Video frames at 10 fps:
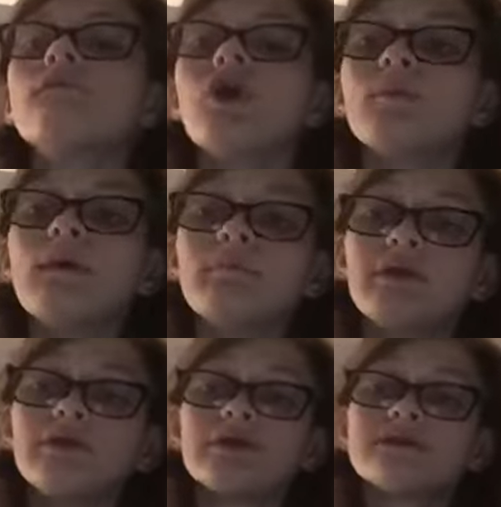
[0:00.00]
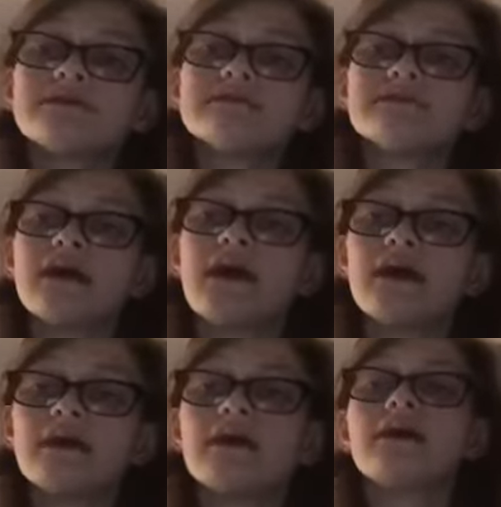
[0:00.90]
follow me on Pinterest,
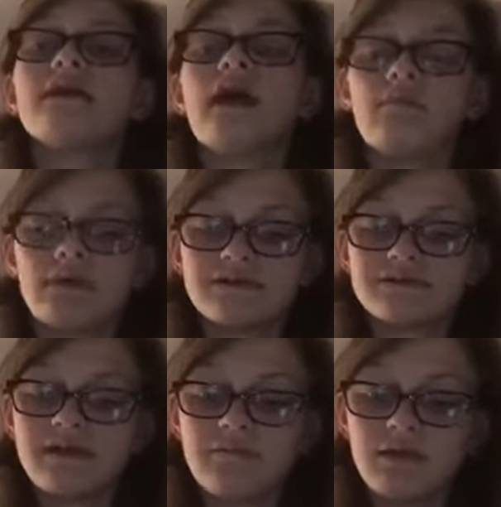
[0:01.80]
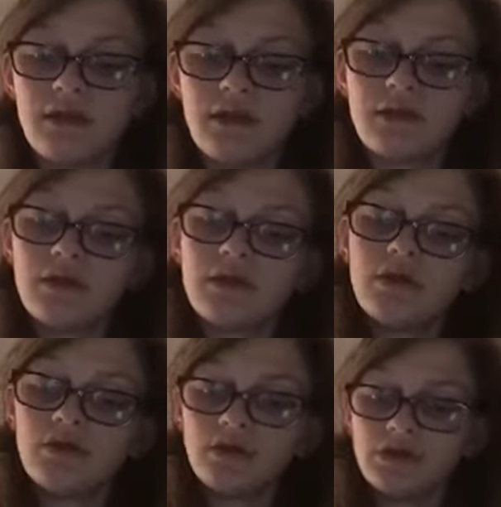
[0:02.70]
and add me on Snapchat.
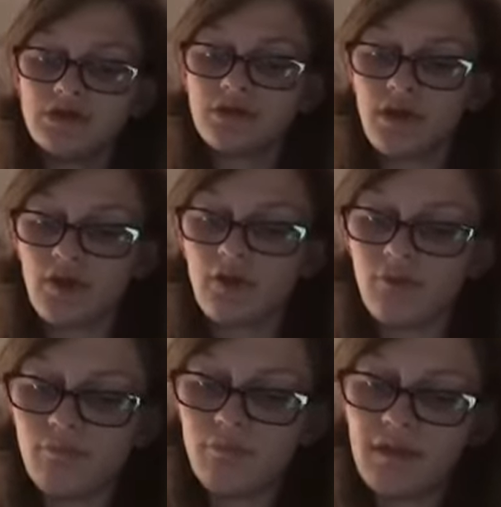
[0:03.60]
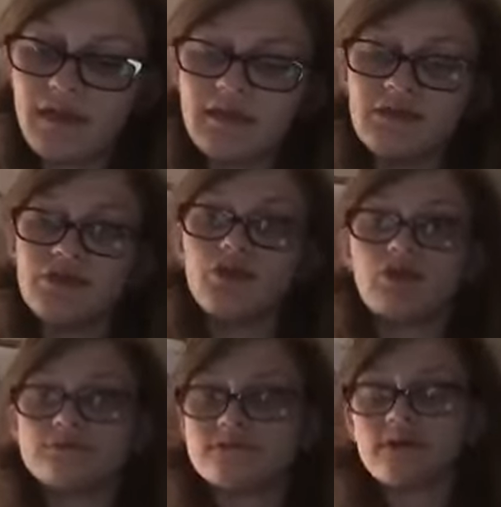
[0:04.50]
You can
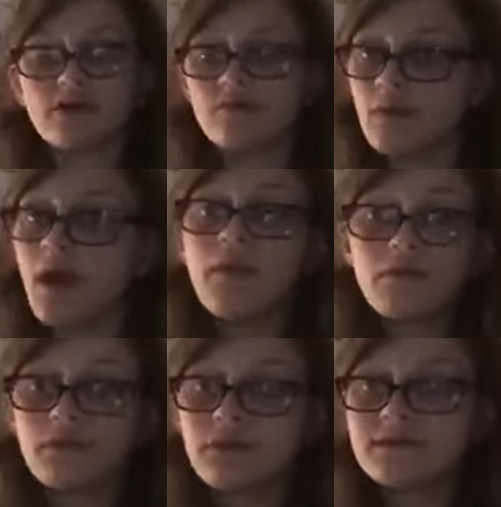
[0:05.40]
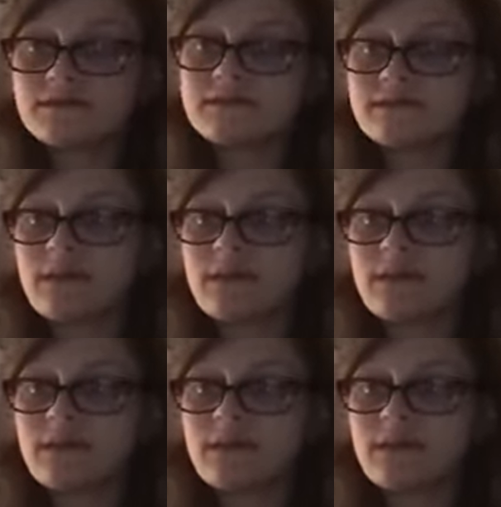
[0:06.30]
all check out my other links